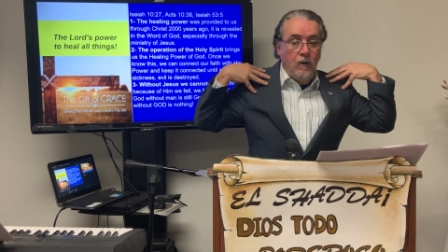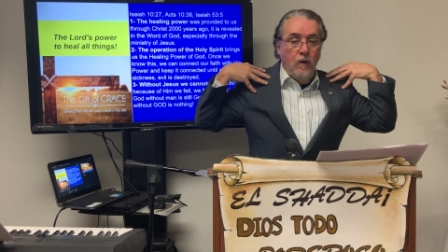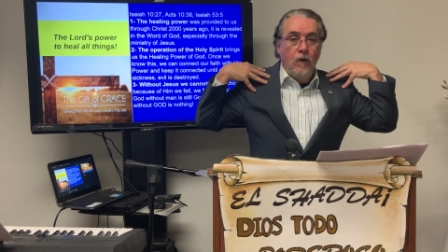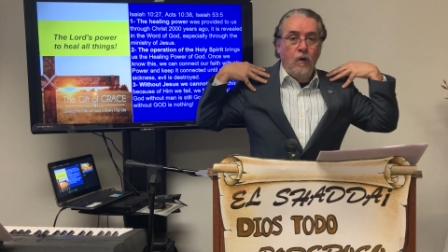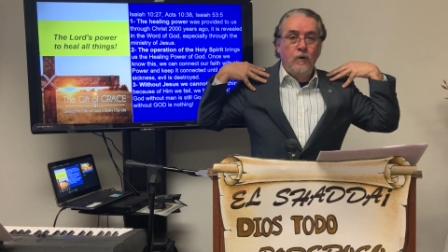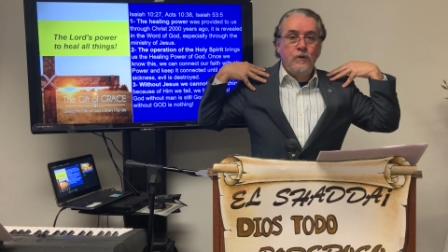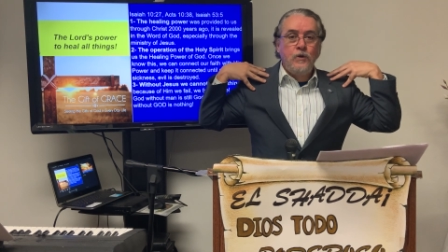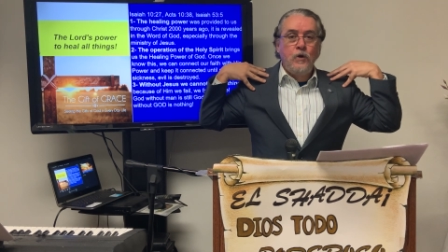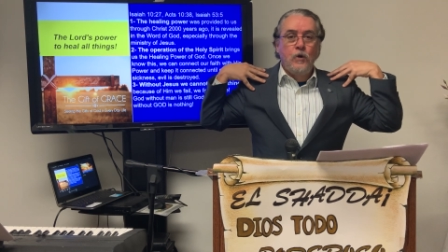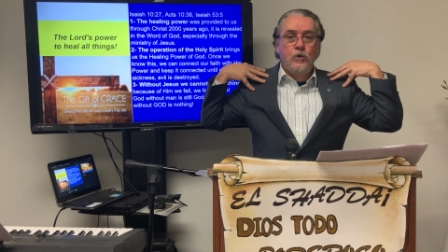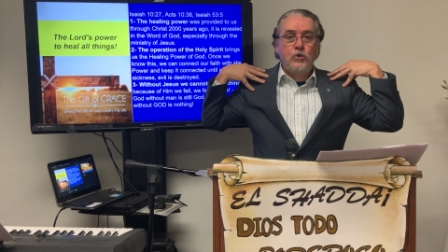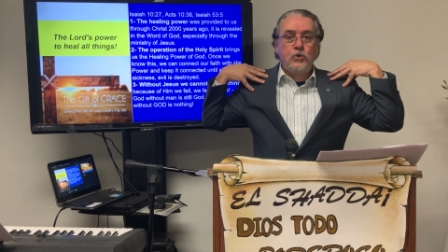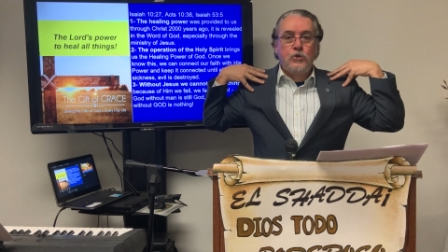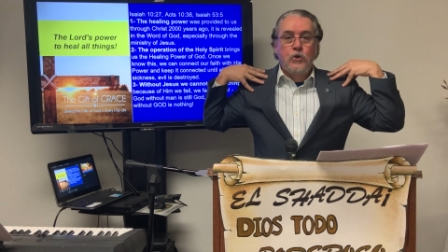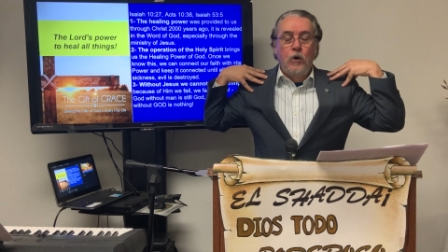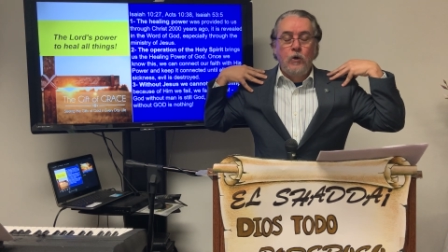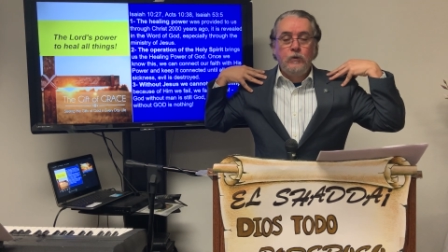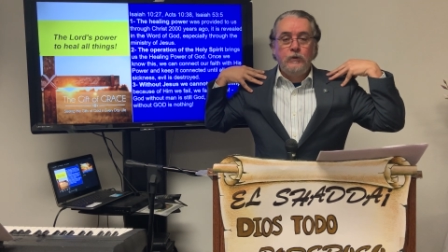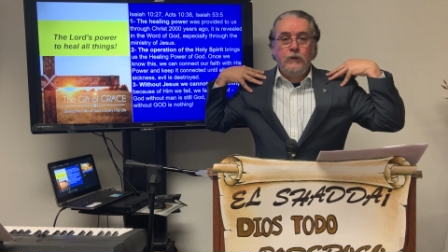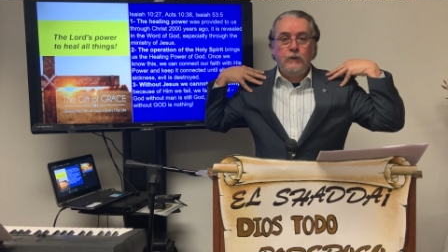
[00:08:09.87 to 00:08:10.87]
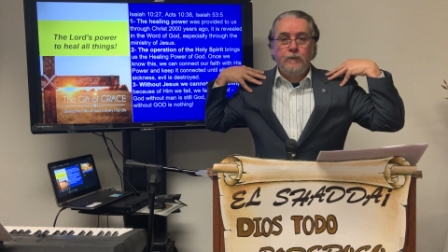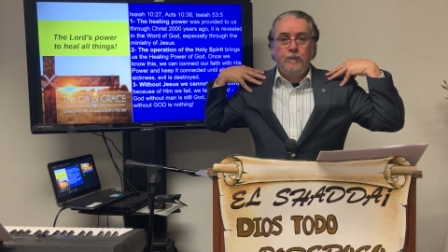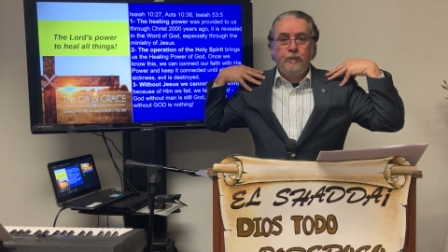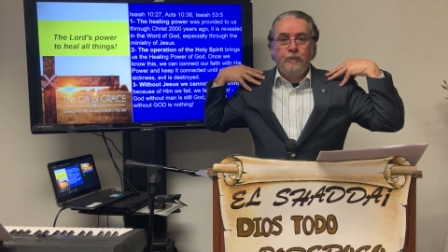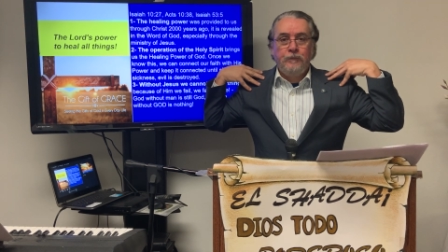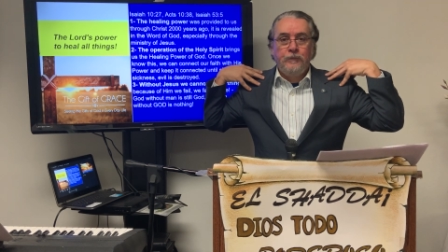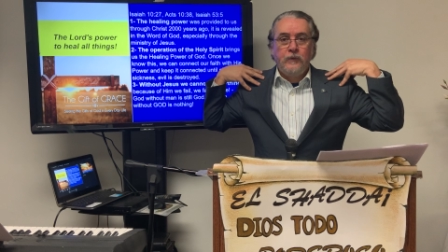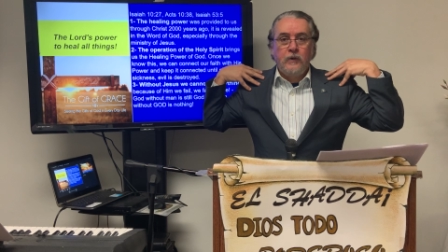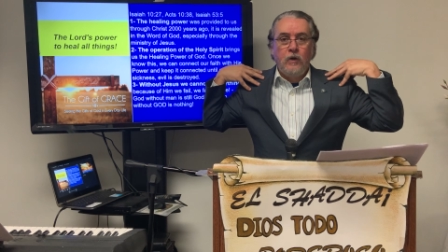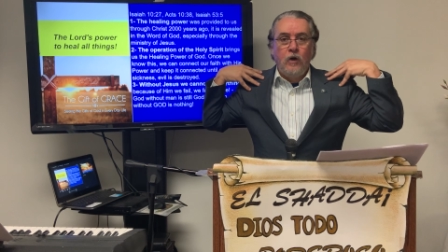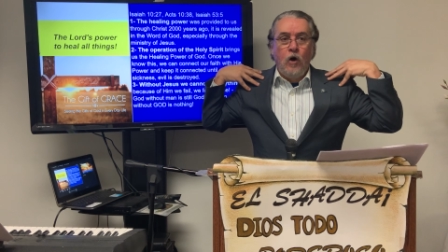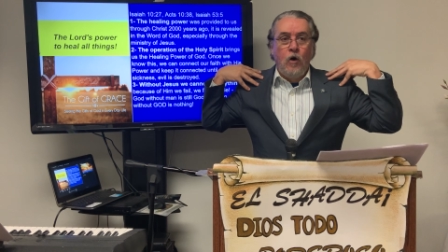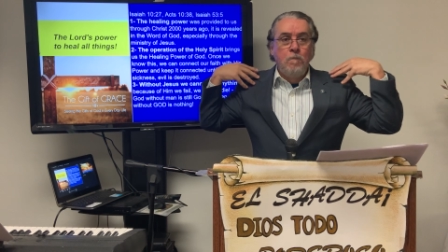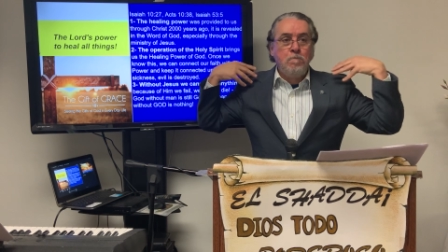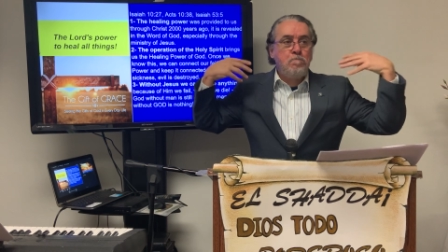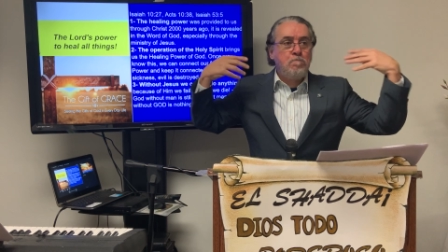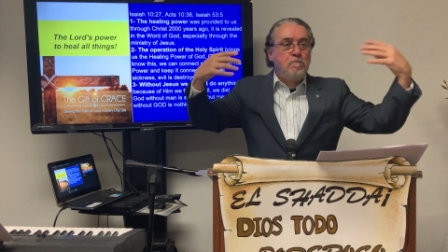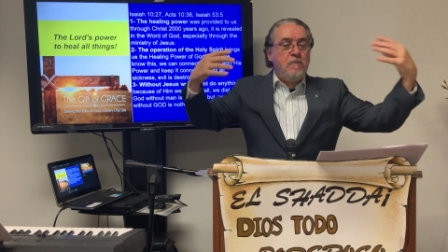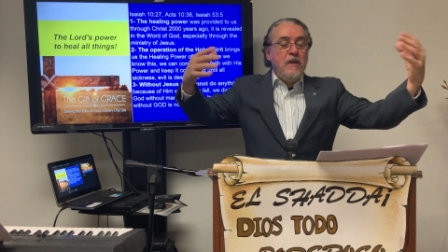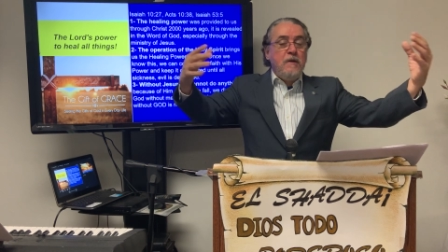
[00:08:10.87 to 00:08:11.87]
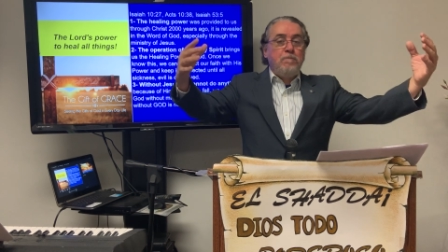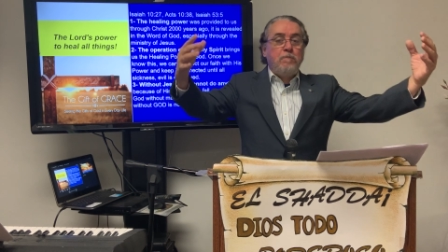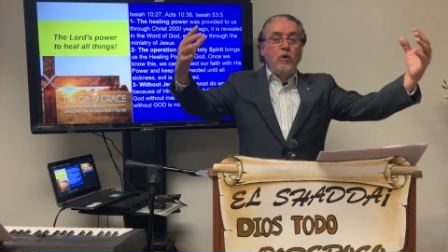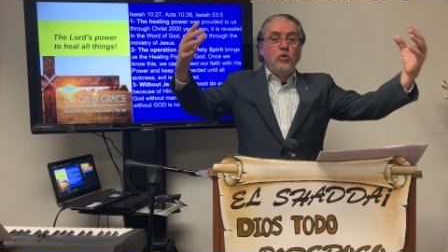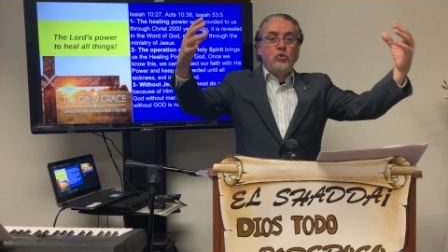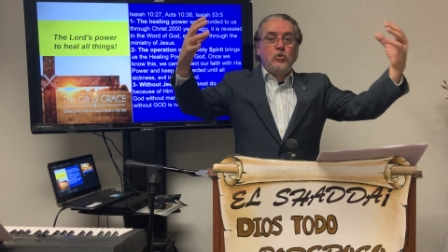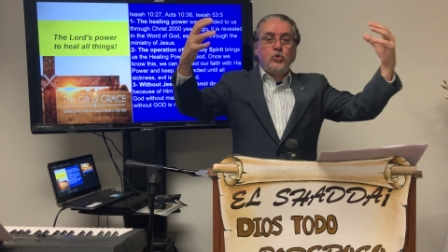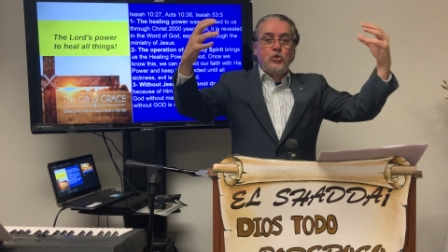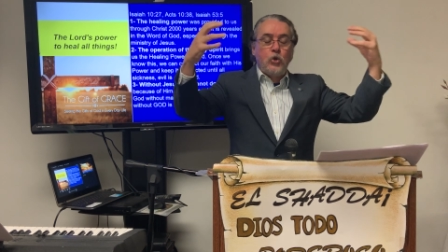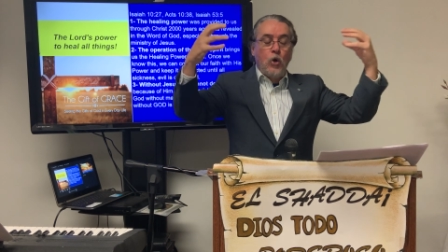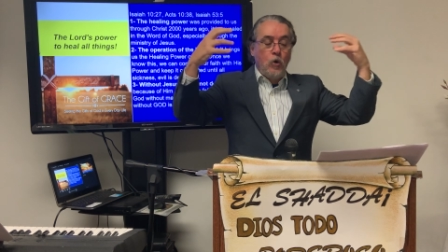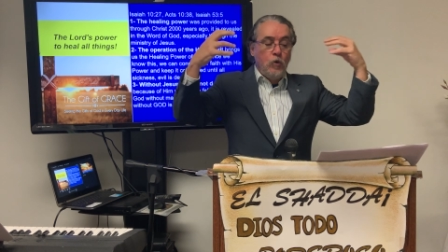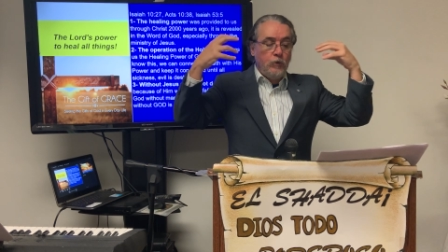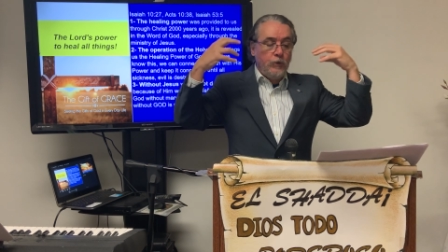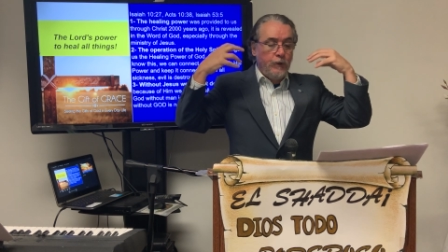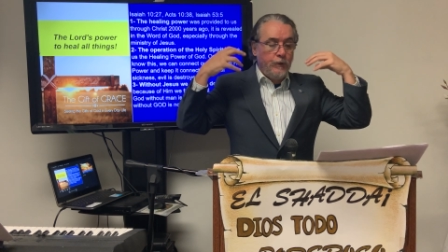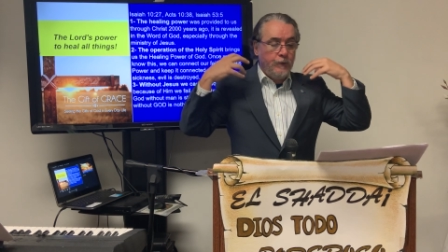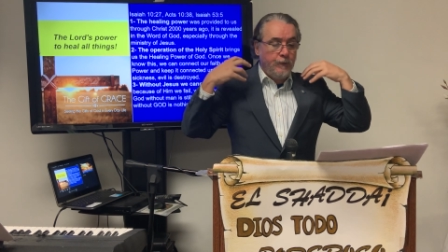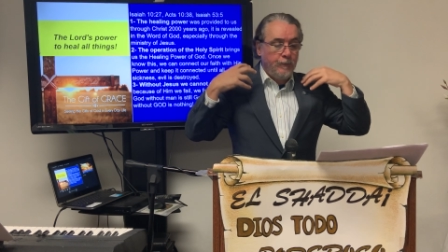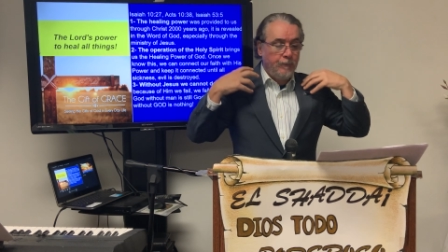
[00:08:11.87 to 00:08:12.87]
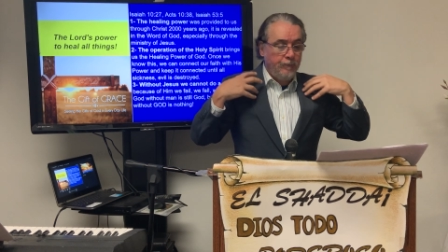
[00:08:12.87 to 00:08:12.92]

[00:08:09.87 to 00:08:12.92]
on your shoulder, on people's shoulder,